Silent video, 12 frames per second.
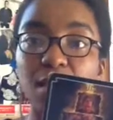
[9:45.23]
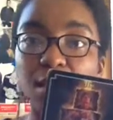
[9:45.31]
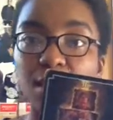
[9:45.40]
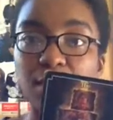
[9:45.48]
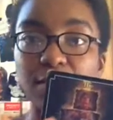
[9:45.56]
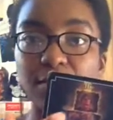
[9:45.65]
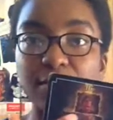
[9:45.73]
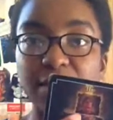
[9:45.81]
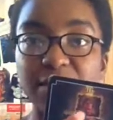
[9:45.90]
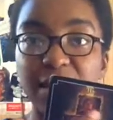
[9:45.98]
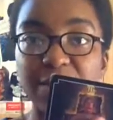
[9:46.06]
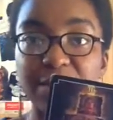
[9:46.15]

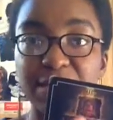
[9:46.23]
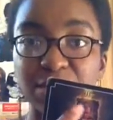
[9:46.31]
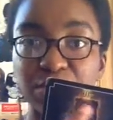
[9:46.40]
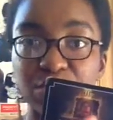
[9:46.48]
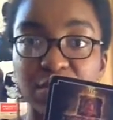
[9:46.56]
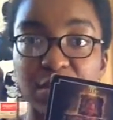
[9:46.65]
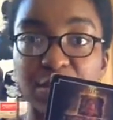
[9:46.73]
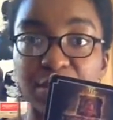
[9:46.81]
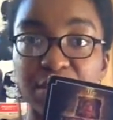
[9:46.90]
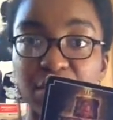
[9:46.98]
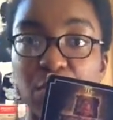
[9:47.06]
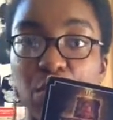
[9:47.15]
And stop being so
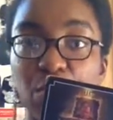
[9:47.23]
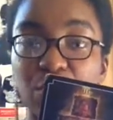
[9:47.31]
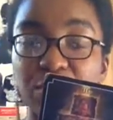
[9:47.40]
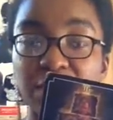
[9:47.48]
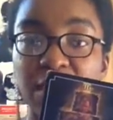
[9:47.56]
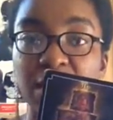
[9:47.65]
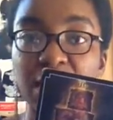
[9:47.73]
stubborn and cold.